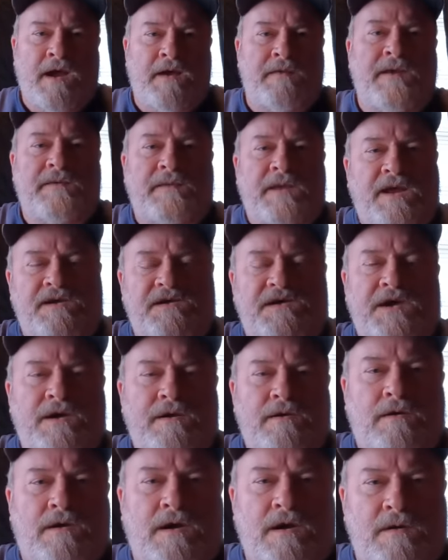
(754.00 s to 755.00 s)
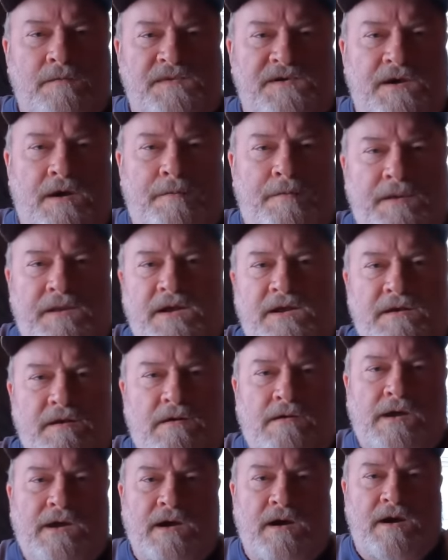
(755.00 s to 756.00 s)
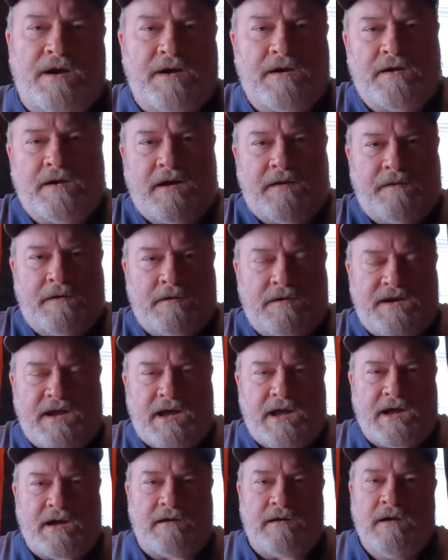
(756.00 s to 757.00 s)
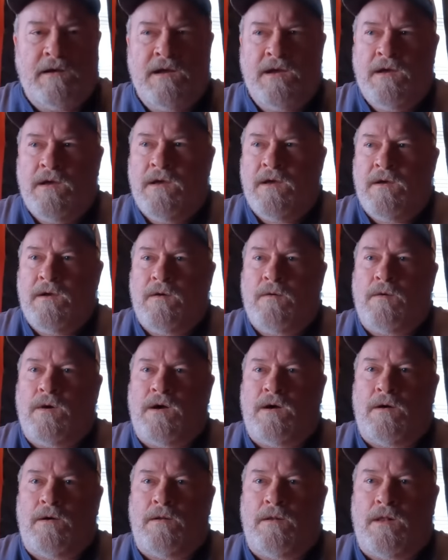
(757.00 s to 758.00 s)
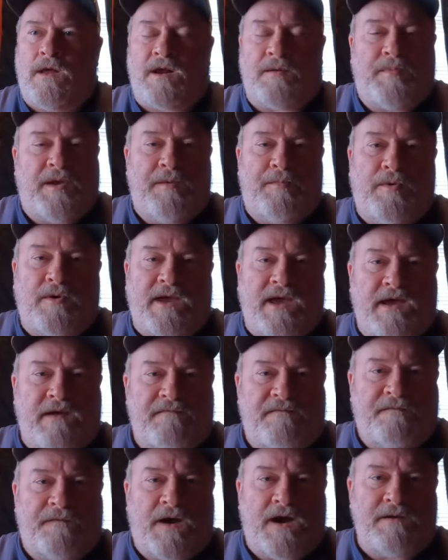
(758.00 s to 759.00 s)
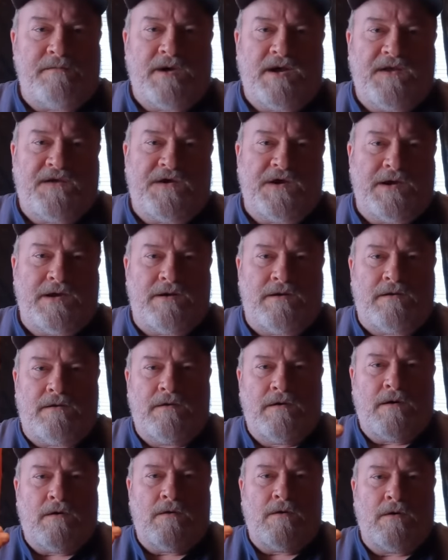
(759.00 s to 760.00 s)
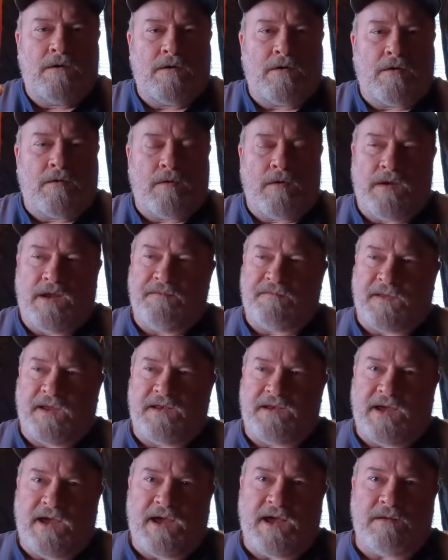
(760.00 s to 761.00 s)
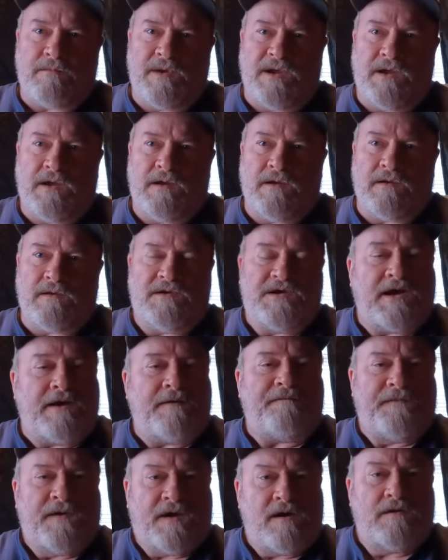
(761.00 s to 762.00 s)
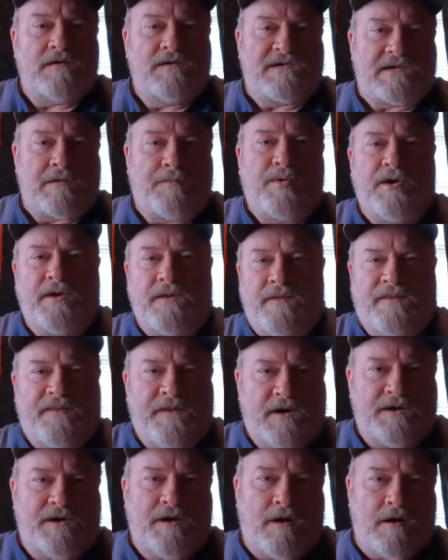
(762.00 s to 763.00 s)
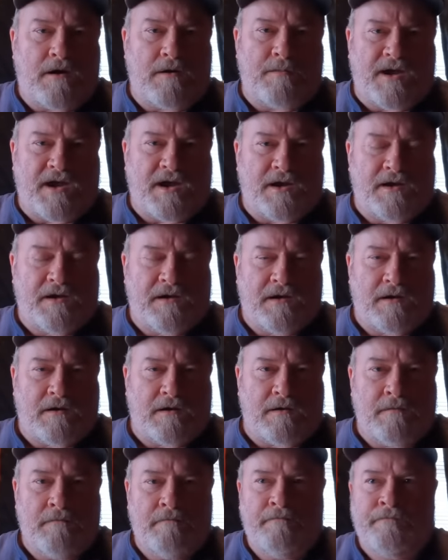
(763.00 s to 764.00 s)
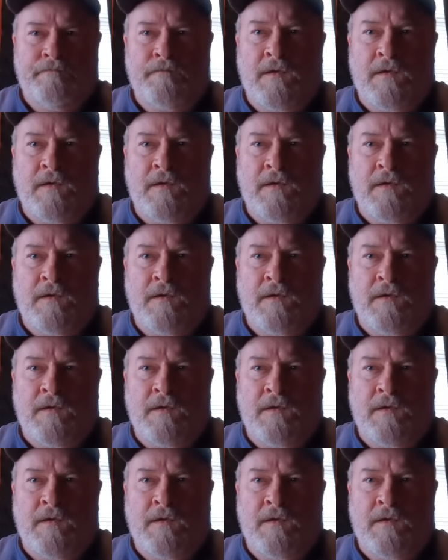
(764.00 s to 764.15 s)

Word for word: And then that channel comes up, and then you click on it, and they're tagged. Well, a lot of people can't find my channel, or if they tag me, Jeff knows to put the Dog Man in there,